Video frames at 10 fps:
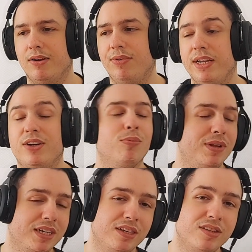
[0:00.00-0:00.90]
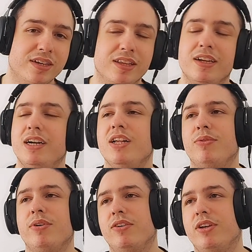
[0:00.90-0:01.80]
very complicated,
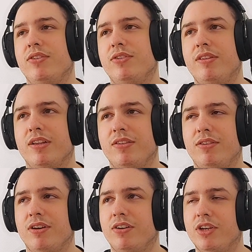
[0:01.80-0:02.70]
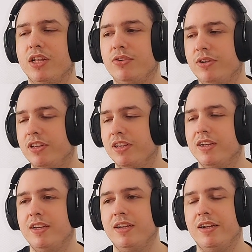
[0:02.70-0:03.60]
without going into details, childhood.
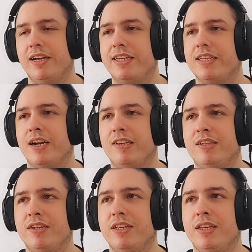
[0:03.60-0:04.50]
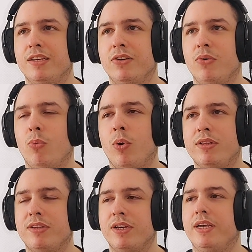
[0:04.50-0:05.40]
Like, I think
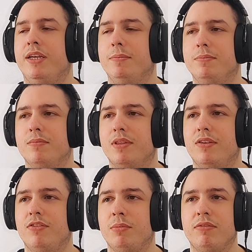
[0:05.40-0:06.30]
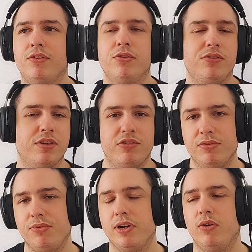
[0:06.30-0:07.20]
what I sometimes have a nostalgia
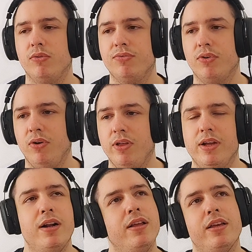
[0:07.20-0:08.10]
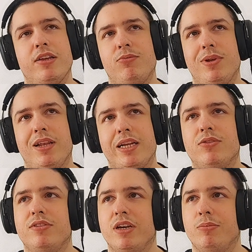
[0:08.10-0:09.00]
for and long for is really like
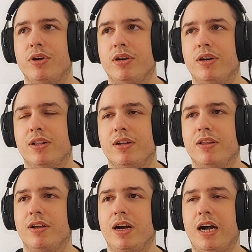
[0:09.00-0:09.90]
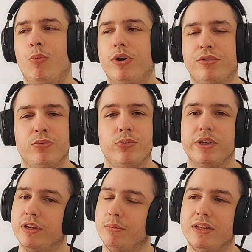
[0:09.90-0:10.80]
the time where I wasn't
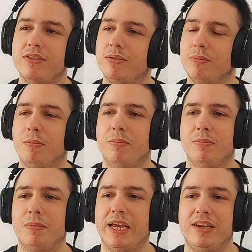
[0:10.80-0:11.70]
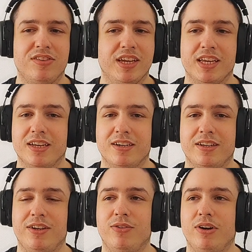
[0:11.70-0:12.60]
worrying about anything.
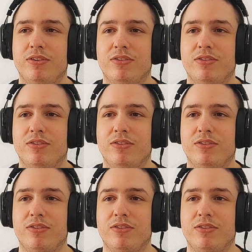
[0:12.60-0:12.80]
You know, I